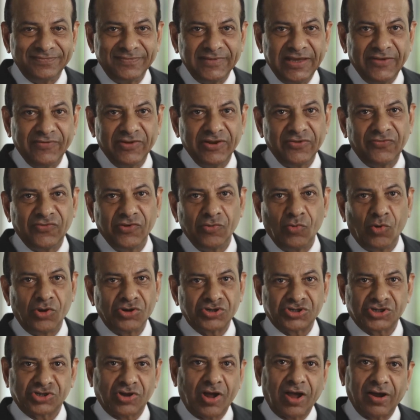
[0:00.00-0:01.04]
Even if you
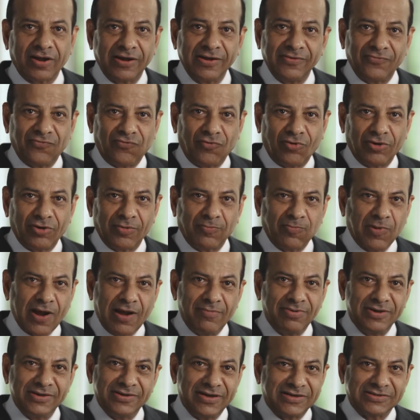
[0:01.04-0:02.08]
want stock in Ford,
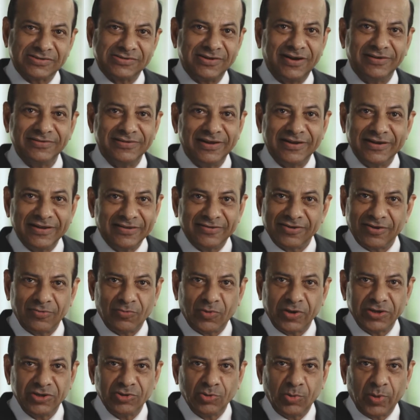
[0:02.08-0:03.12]
probably that's not the reason
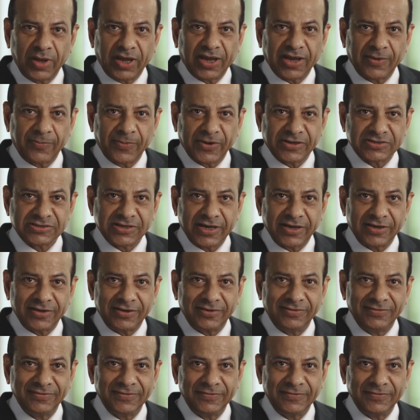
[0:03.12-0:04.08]
why you wake up excited.